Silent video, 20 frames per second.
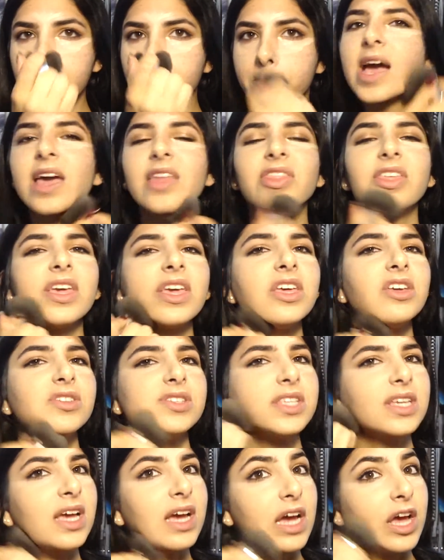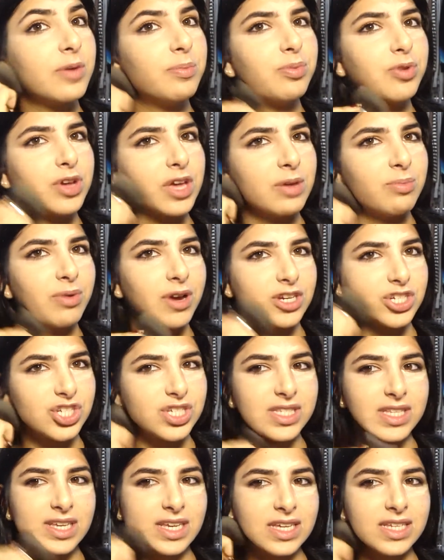I think using a kabuki brush
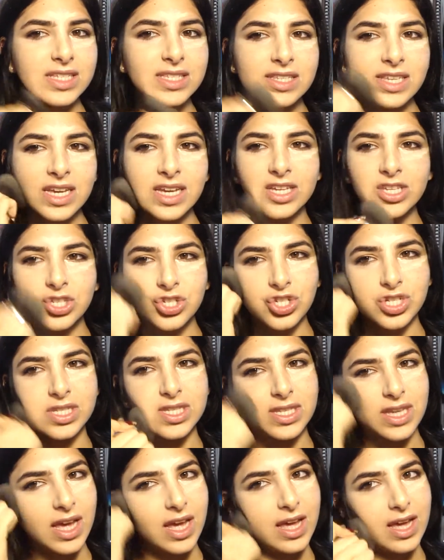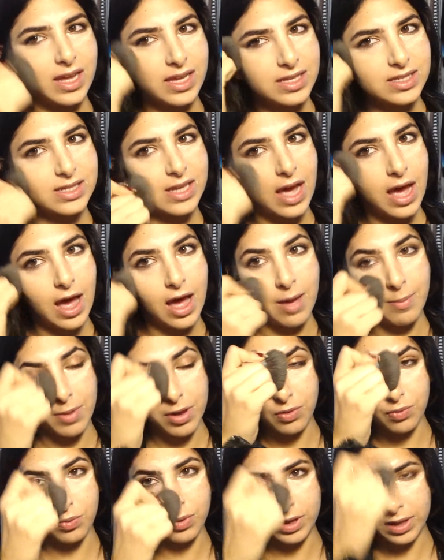is easiest just because
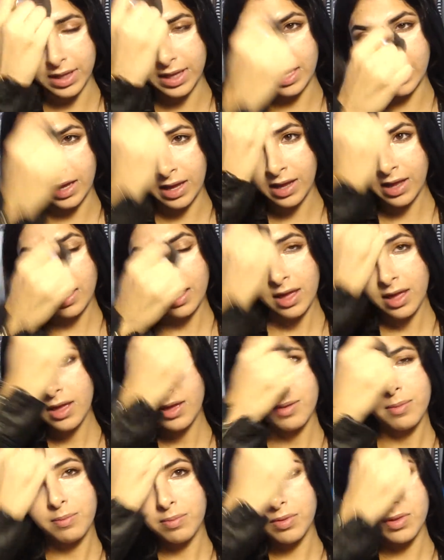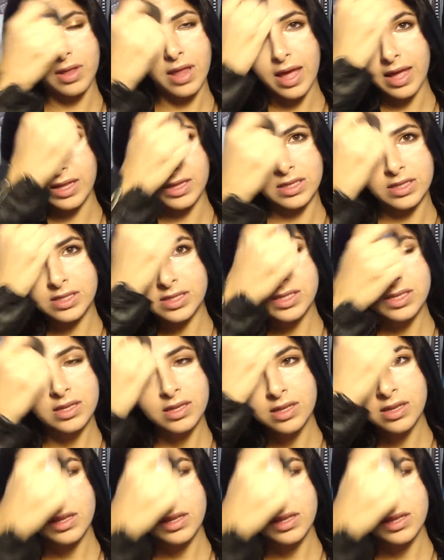it really blends